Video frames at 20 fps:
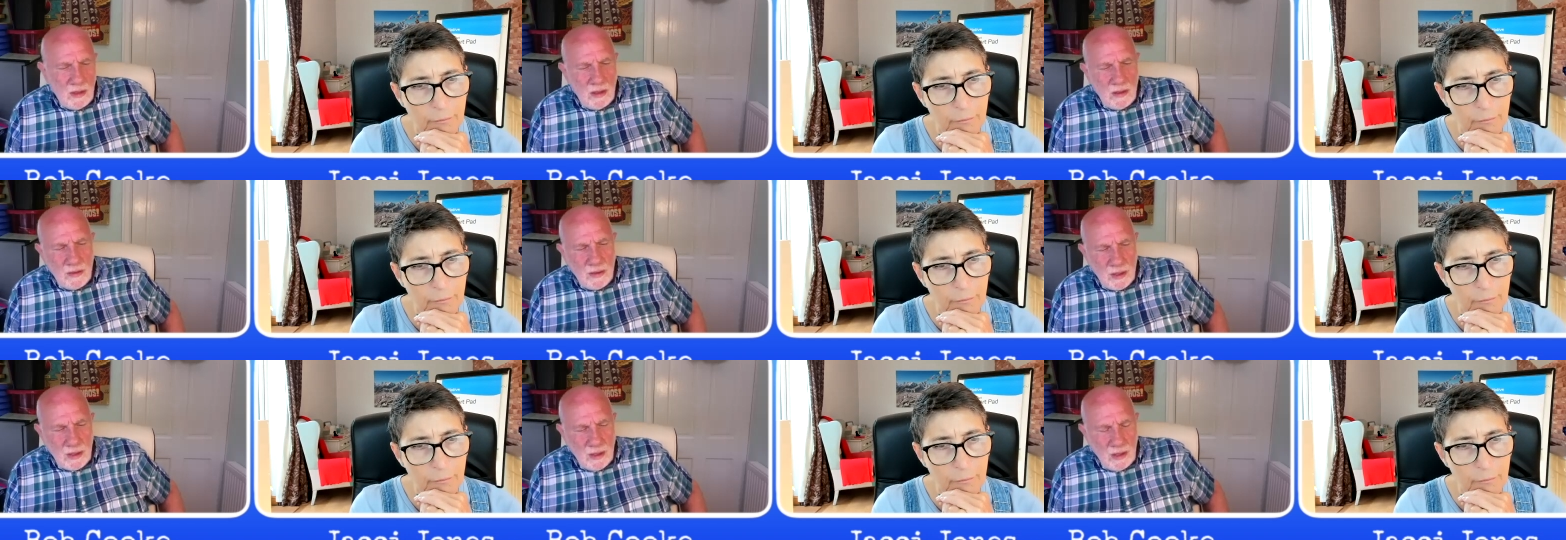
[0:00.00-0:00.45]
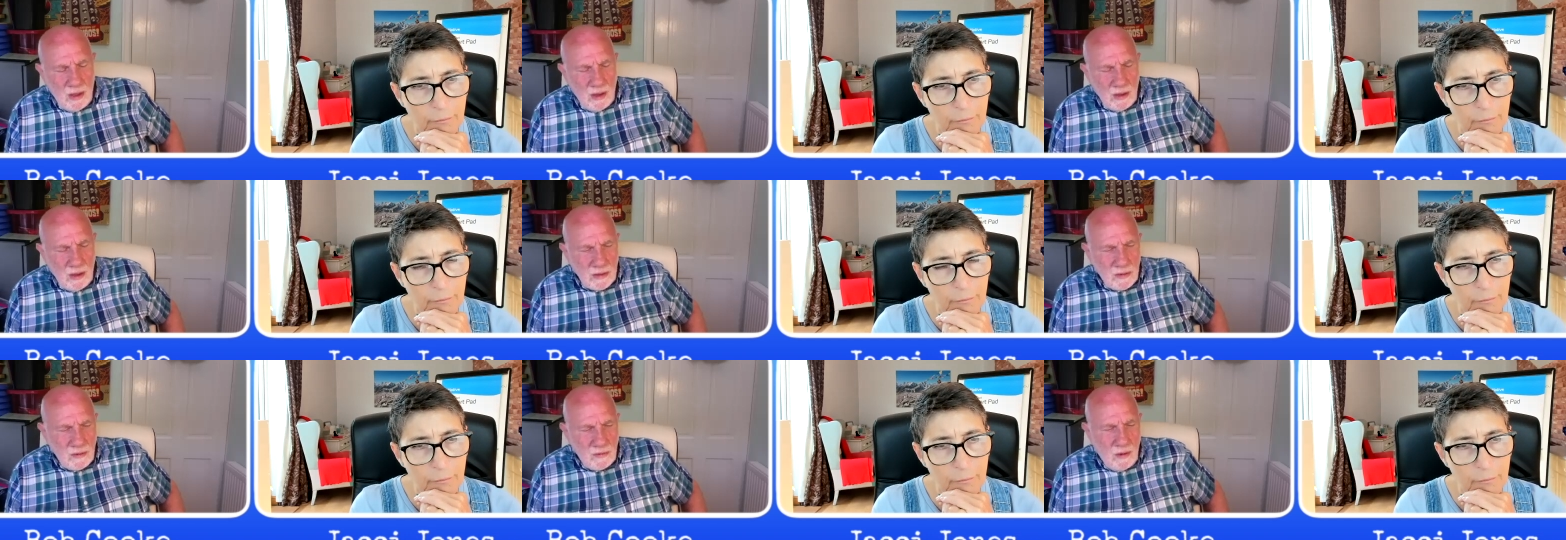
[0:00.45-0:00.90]
Speaker 1: that
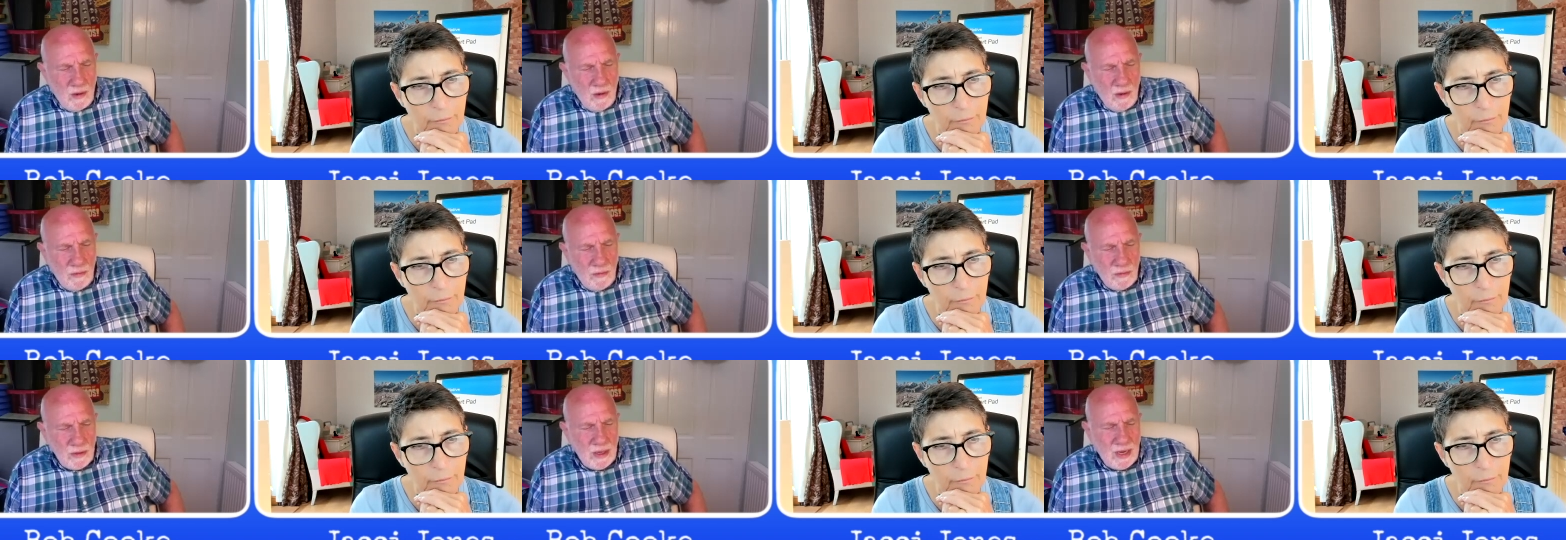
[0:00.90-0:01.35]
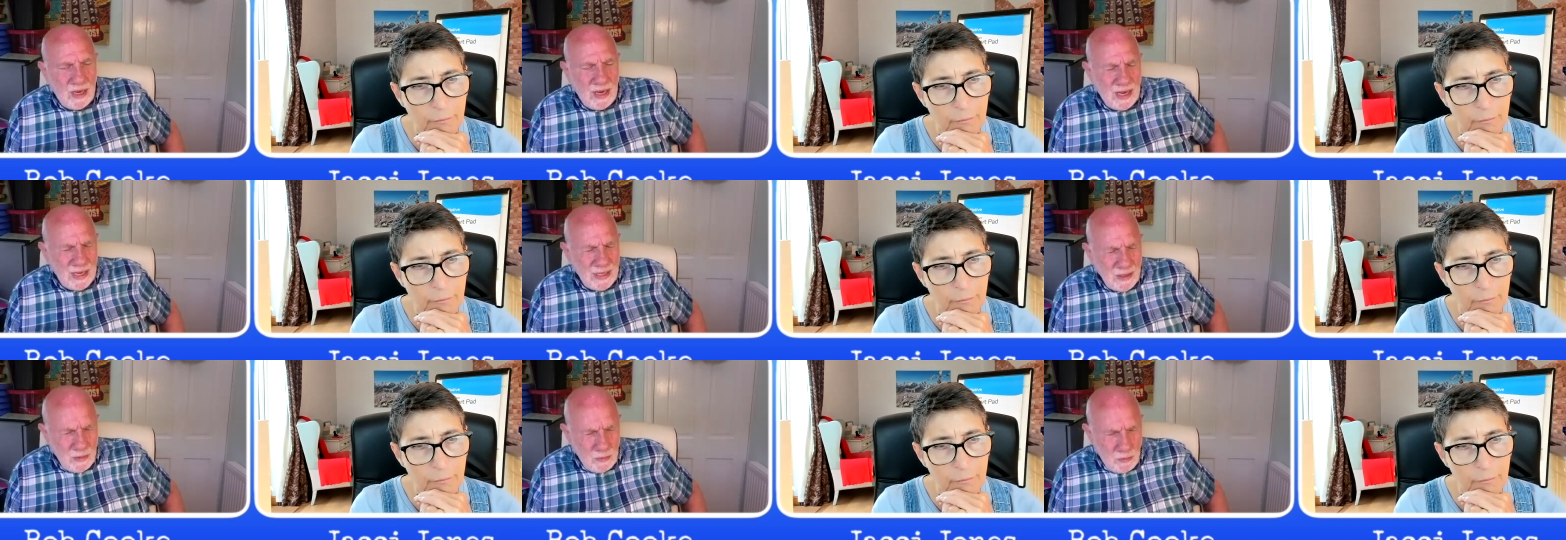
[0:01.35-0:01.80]
clients have often
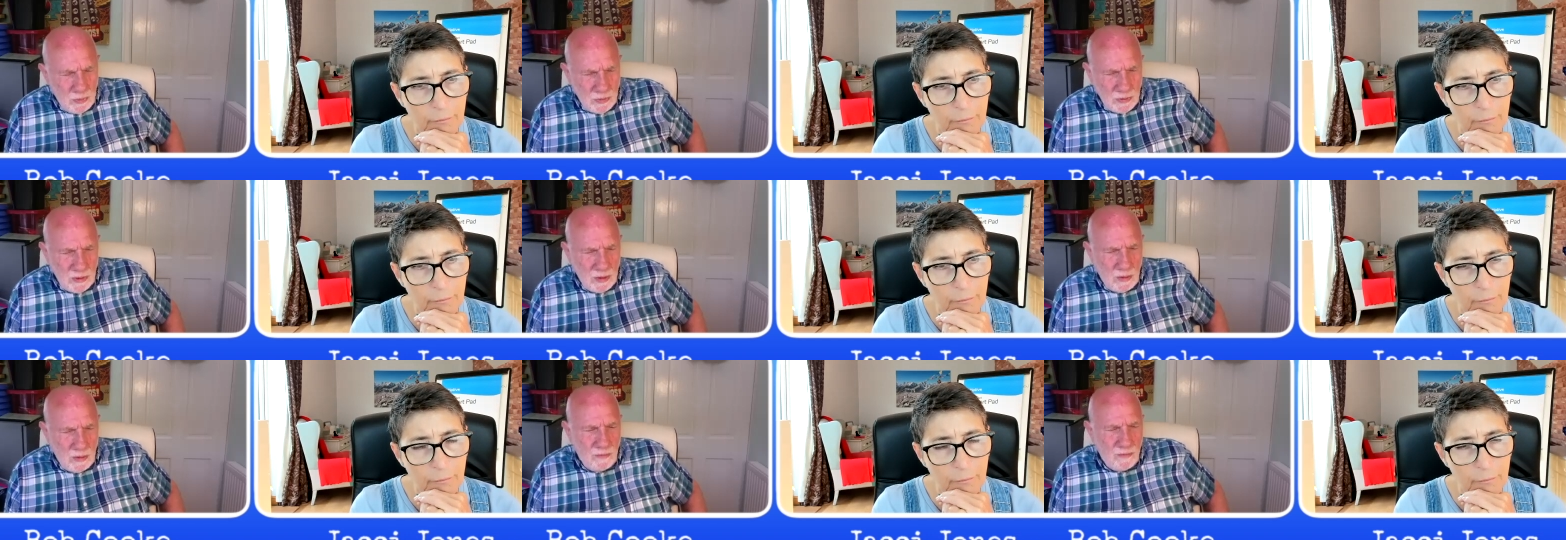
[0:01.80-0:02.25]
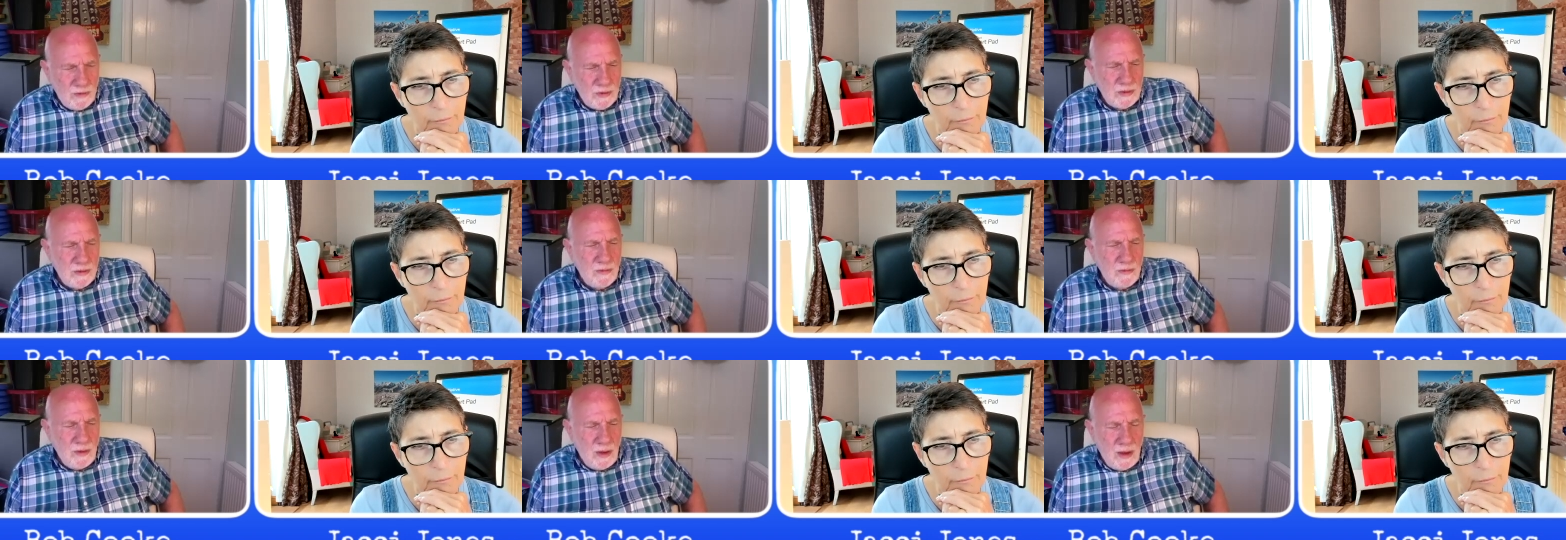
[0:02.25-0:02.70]
had to put up for
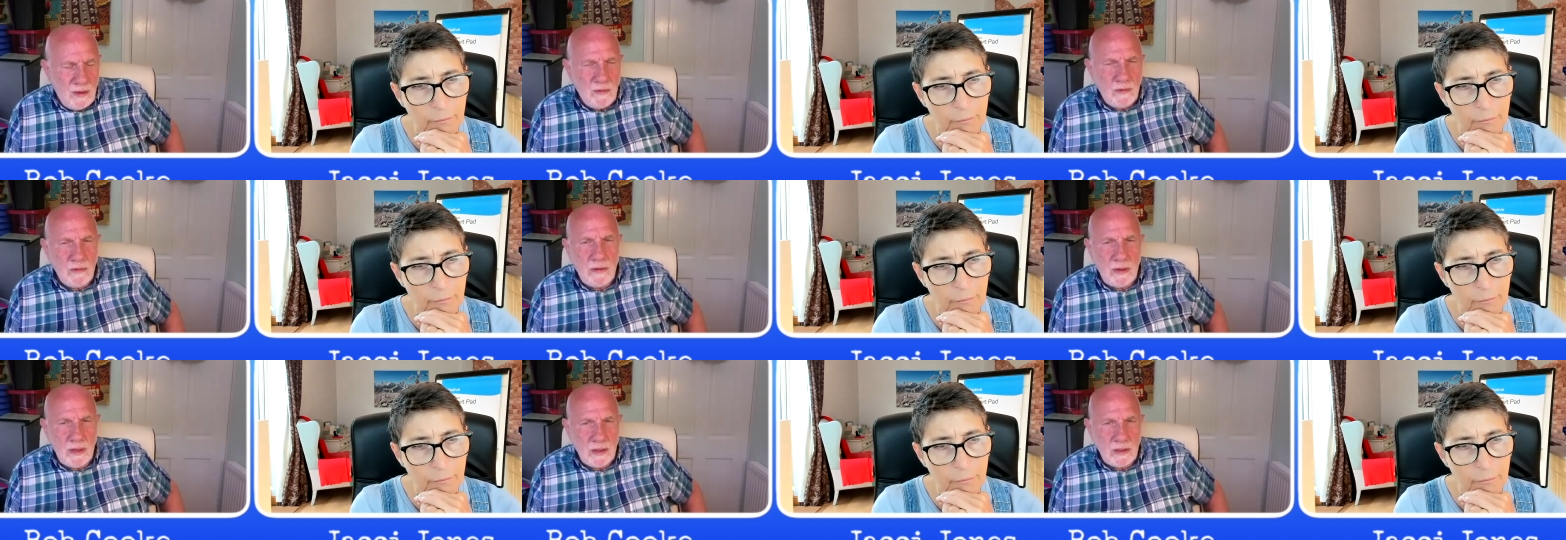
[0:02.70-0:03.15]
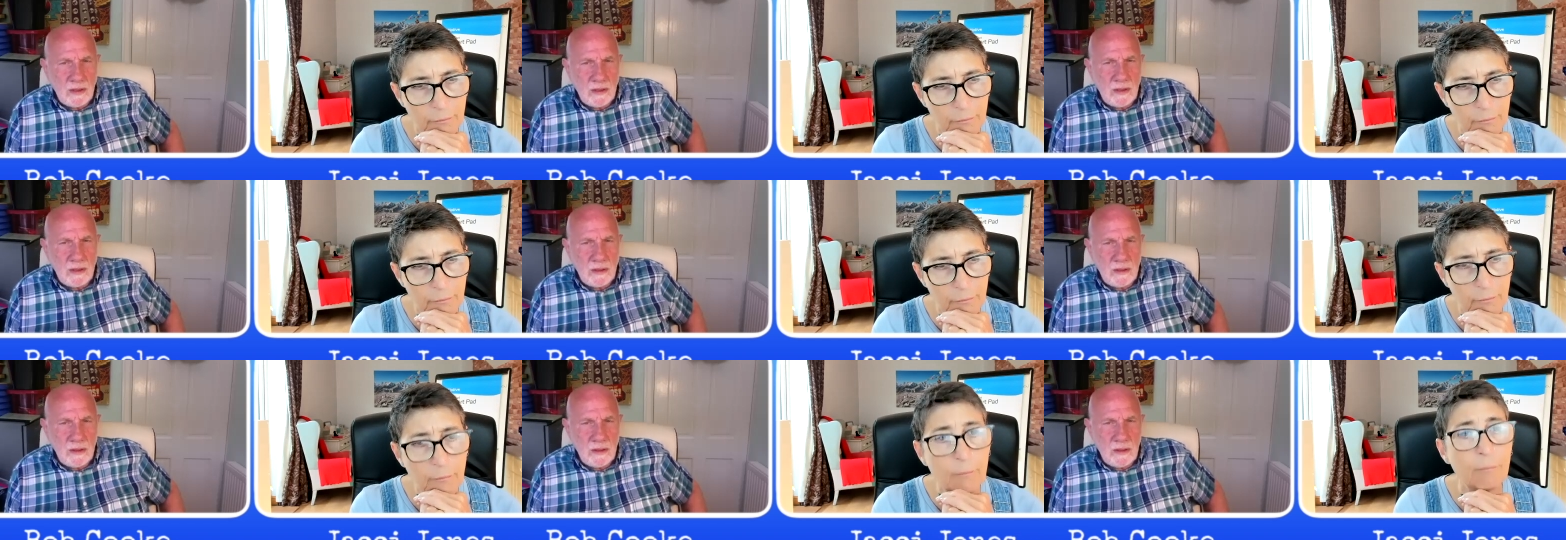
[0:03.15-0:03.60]
survival working
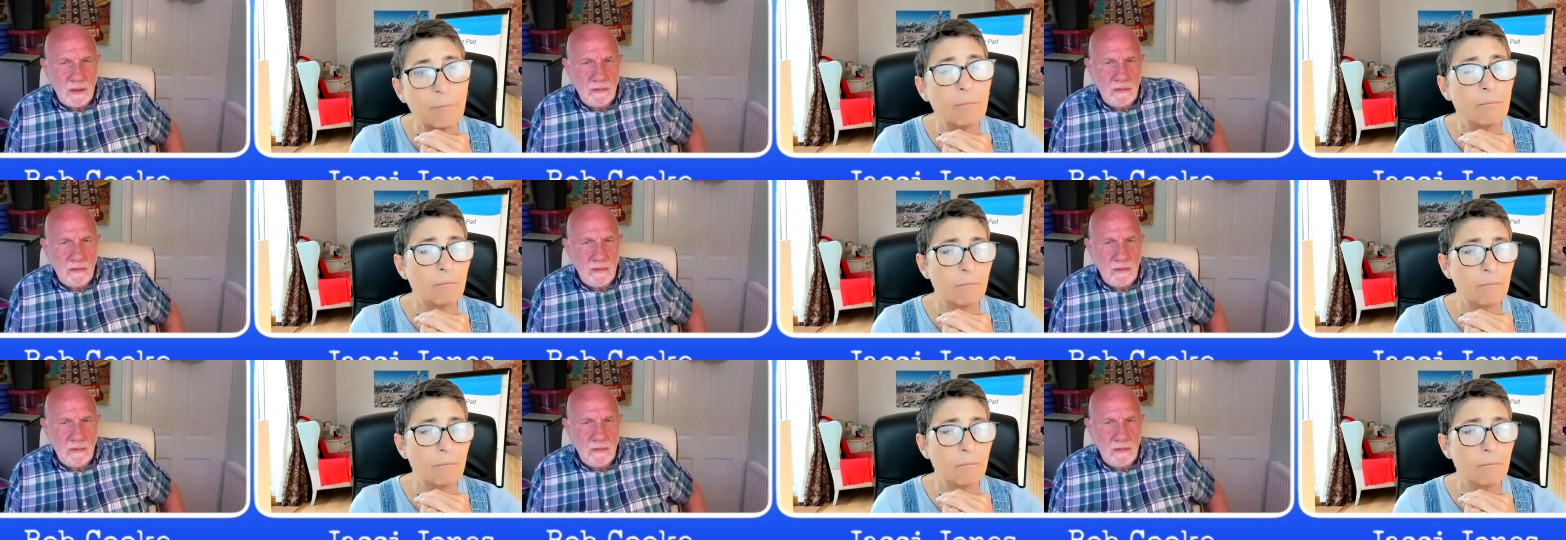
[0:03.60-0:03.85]
mm.